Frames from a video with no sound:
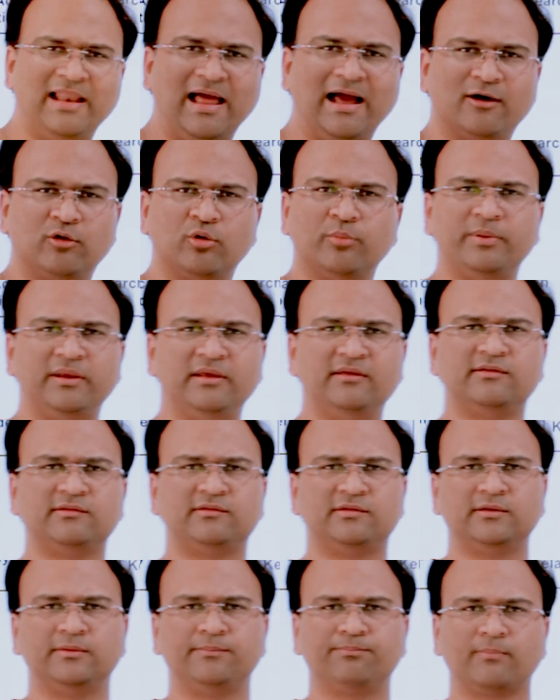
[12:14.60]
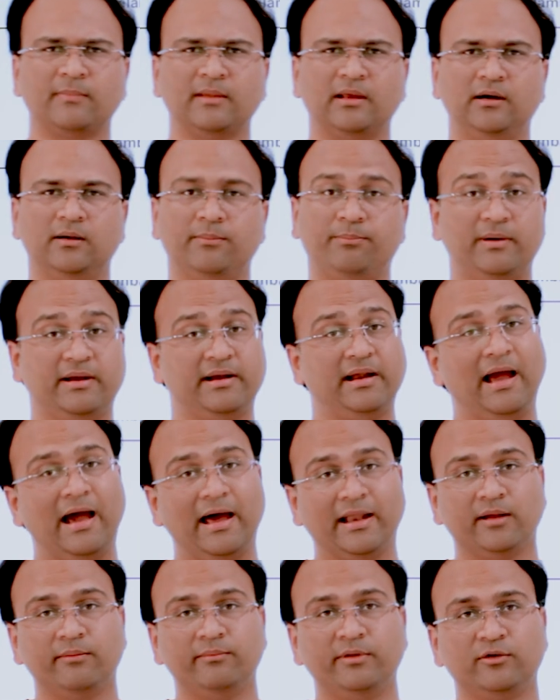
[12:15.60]
lakh rupees uh, per
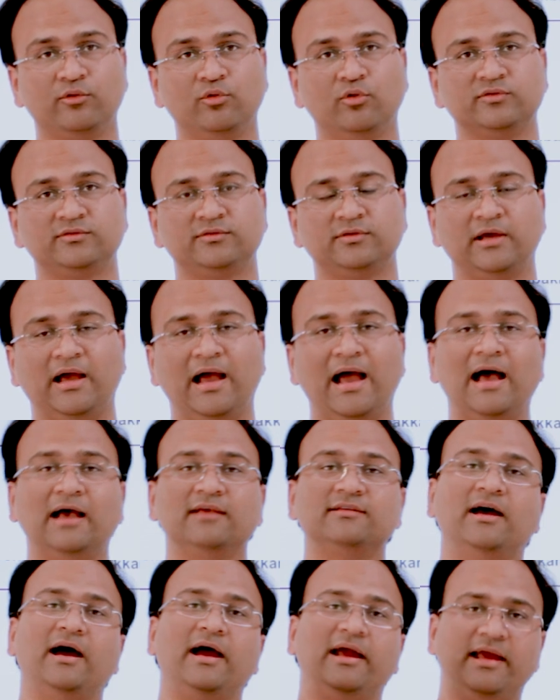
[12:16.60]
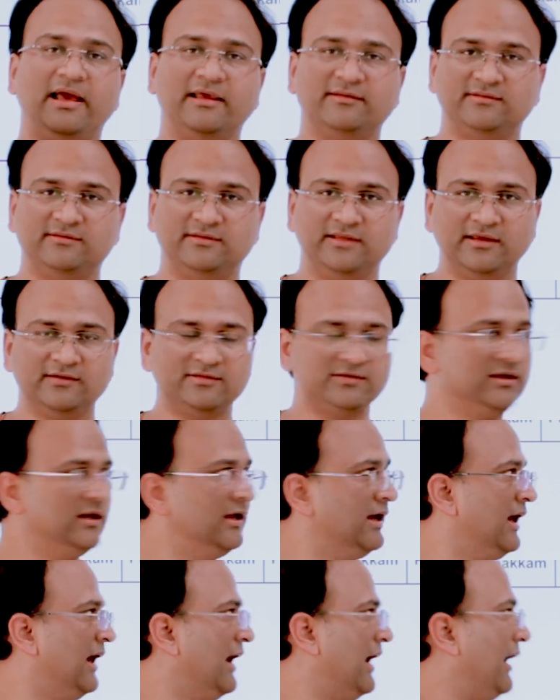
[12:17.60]
annum. It goes as high as this.
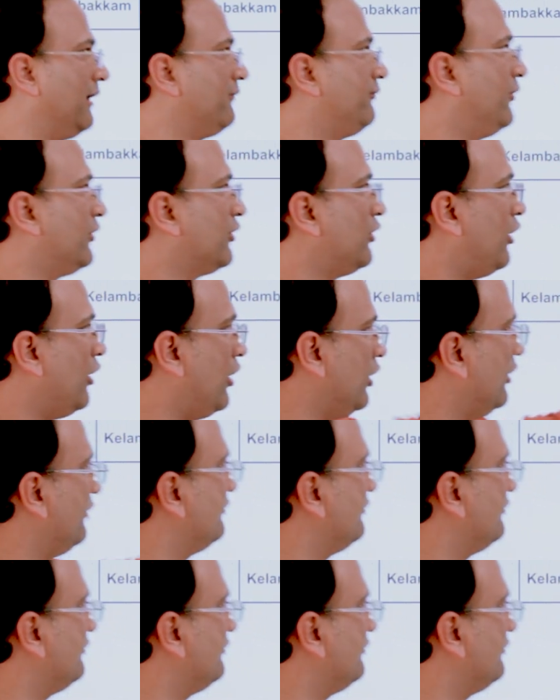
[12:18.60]
And for all